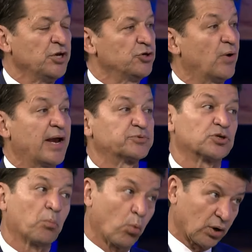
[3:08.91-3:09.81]
New
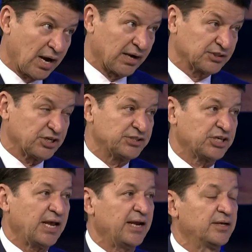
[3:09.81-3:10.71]
Hampshire, more college
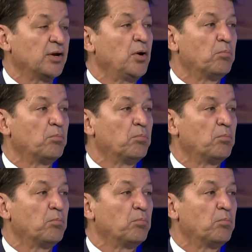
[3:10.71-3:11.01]
educated,